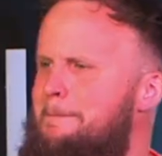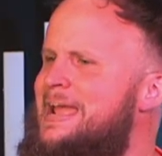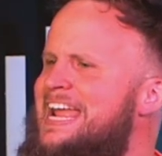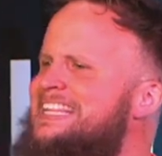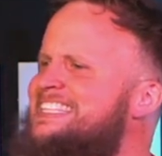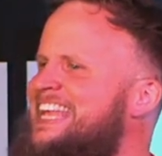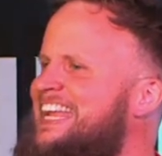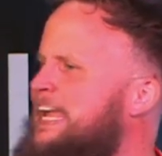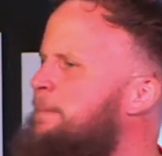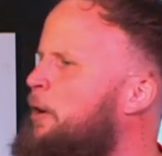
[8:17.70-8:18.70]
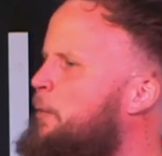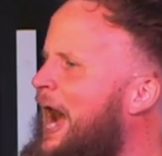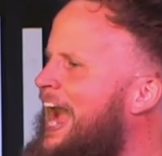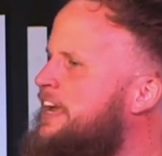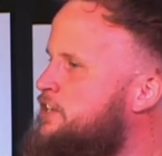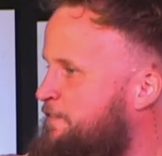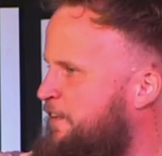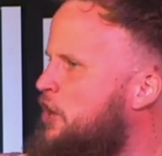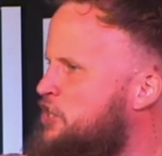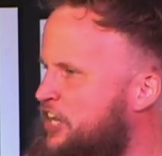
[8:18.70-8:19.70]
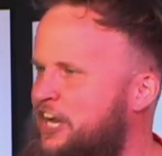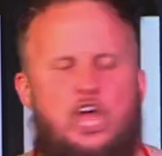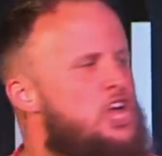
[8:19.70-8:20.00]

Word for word: me singing Mariah's version,